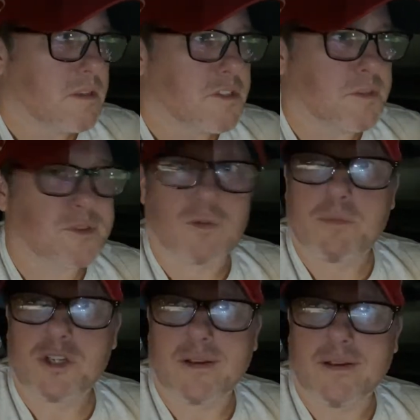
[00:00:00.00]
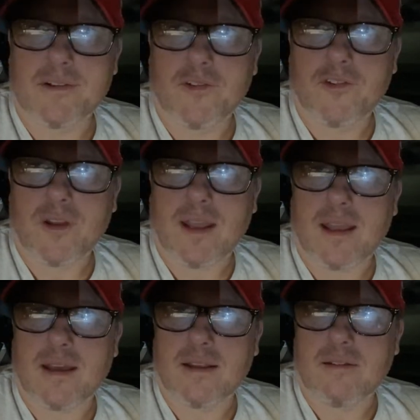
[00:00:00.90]
subscription is,
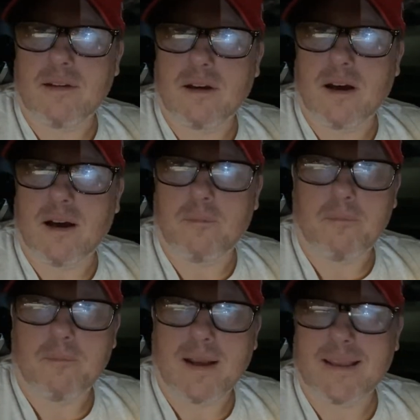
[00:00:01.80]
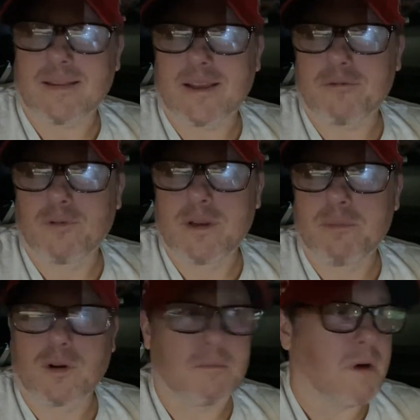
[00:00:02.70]
and I get like a free
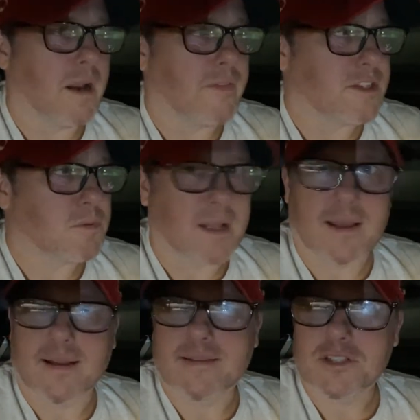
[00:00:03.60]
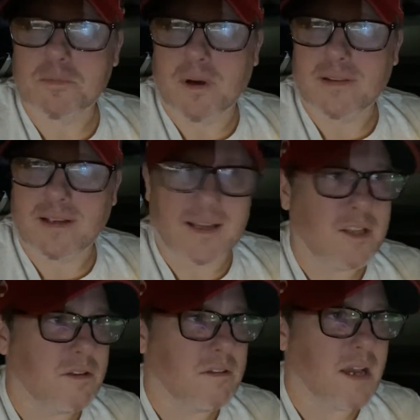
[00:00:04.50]
book a month. That's what I got this month. And
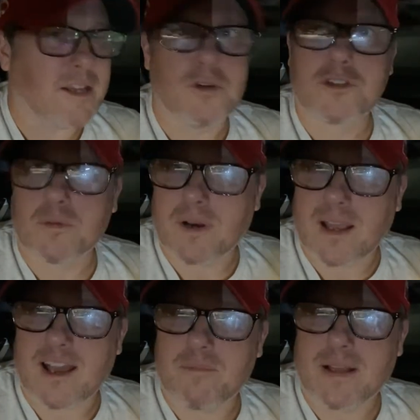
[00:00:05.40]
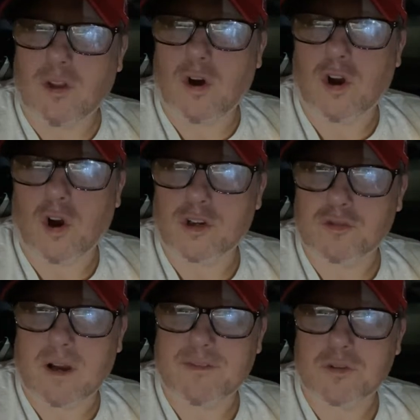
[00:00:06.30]
I use it when I have my long car
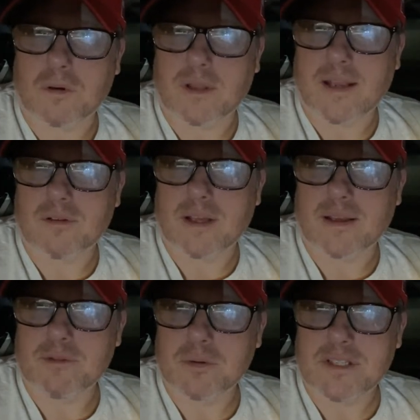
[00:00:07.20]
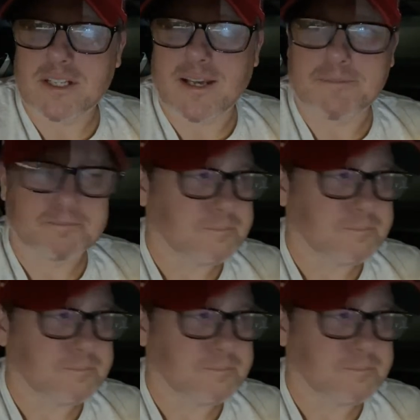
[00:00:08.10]
drives to Orlando like I'm doing today.